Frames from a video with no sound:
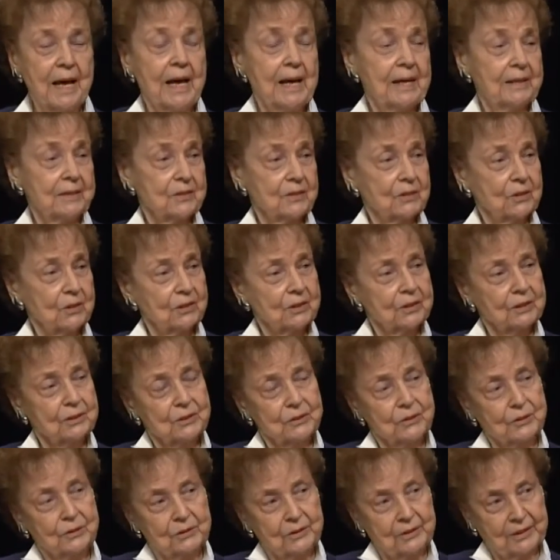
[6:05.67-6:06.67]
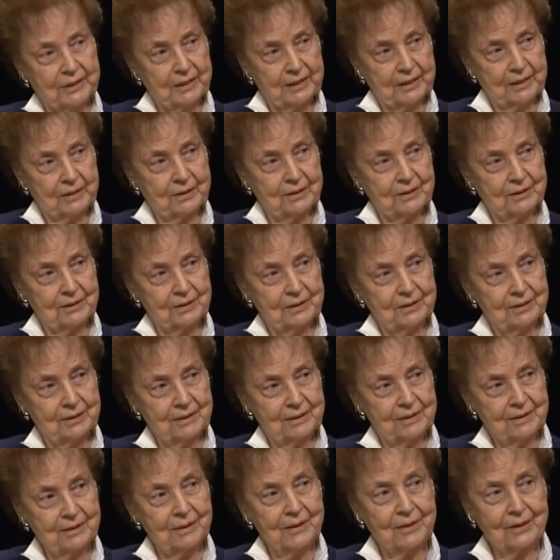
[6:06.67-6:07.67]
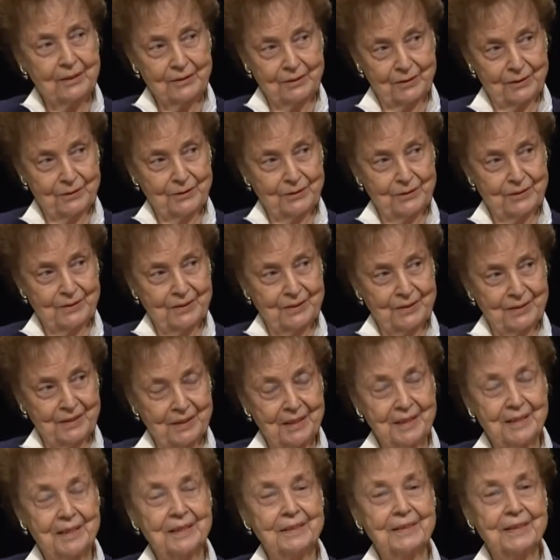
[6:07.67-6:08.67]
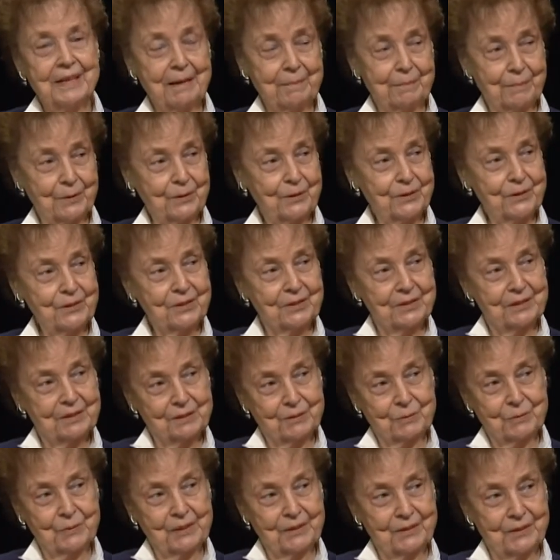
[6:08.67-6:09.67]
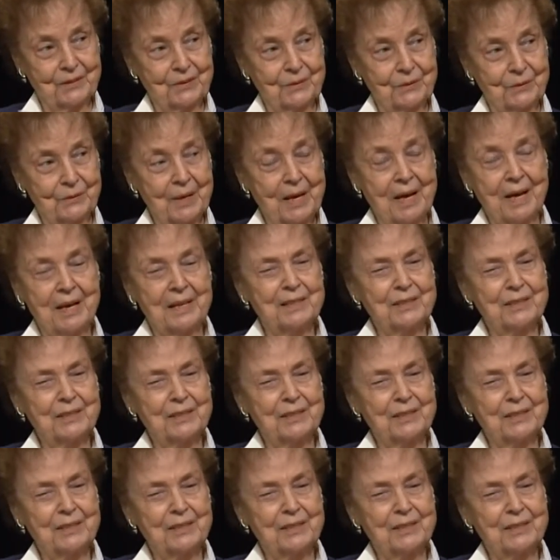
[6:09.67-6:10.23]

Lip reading: As long as you're here on earth, that person is with you.